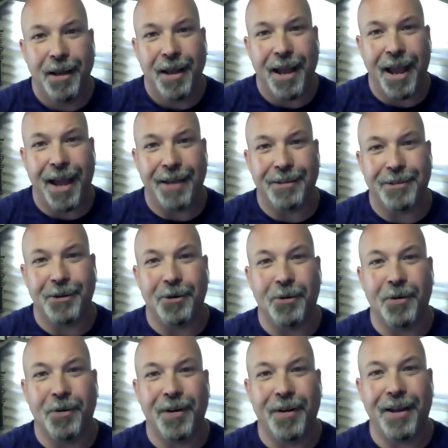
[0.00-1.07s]
And
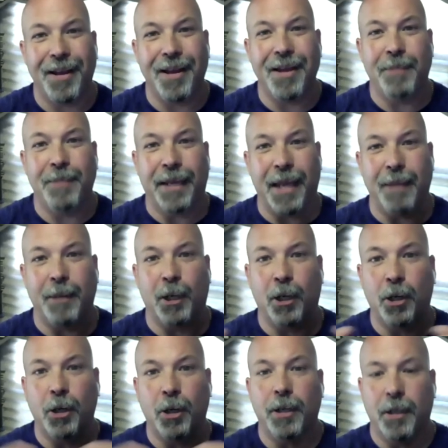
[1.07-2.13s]
so it, it became a
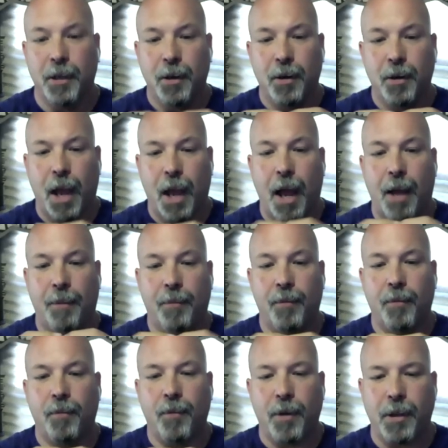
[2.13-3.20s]
good, um,
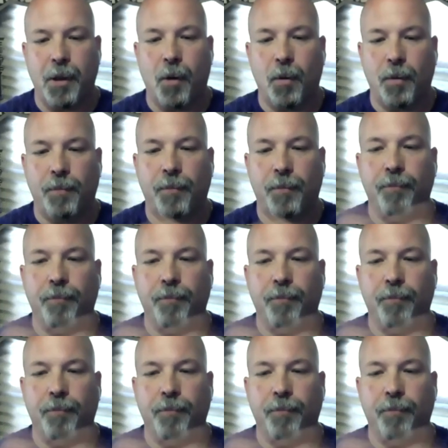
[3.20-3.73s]
you know,